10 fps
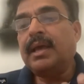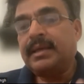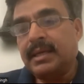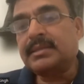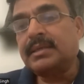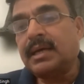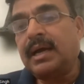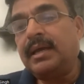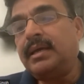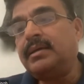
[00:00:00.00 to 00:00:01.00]
Yes,
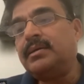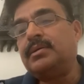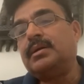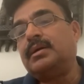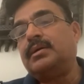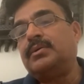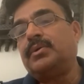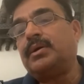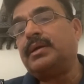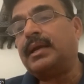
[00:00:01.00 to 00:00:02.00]
I do
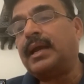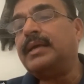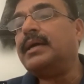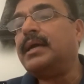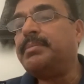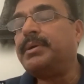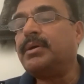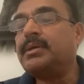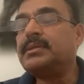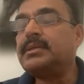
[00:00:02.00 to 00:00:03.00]
not deny that,
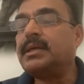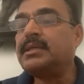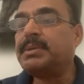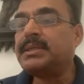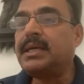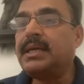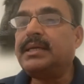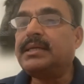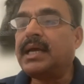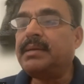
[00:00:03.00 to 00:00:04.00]
because especially
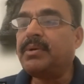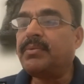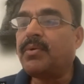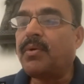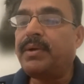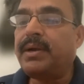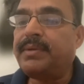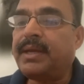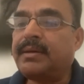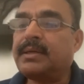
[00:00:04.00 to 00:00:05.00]
in time of COVID,
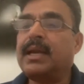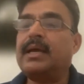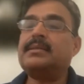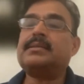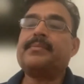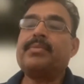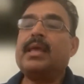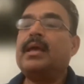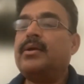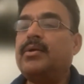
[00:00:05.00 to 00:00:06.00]
we have realized
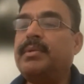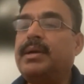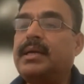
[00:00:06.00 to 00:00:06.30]
human